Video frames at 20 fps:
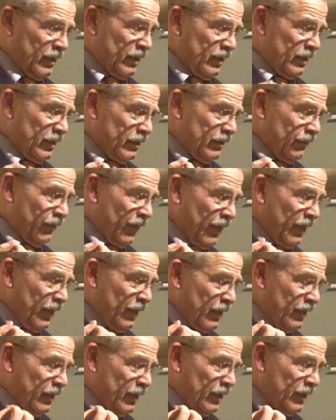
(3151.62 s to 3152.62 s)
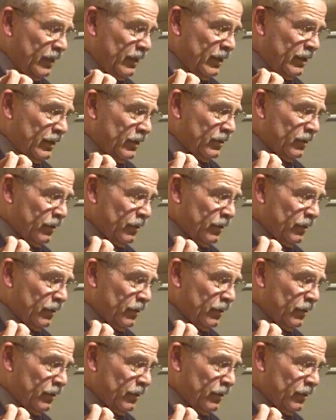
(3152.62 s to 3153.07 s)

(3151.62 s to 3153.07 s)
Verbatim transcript: uh, and uh,